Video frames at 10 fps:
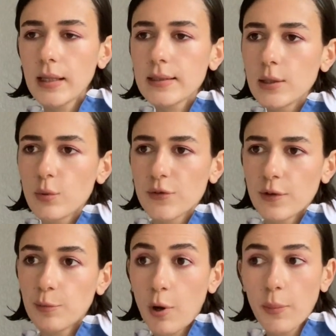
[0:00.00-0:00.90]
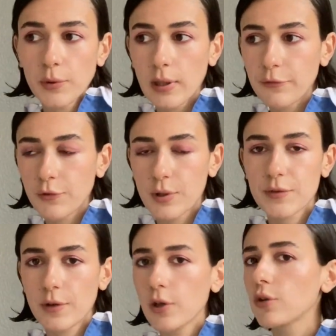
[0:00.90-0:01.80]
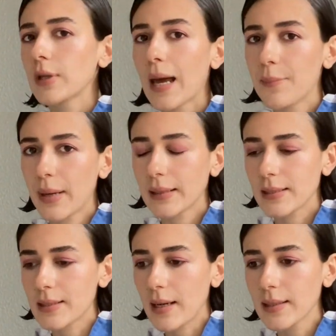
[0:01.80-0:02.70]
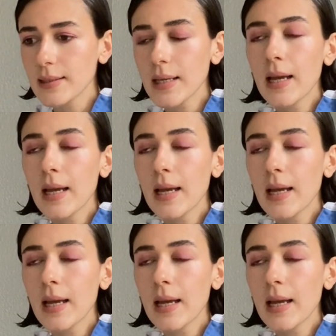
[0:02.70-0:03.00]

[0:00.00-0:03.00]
and he was very popular for his very good handbag designs.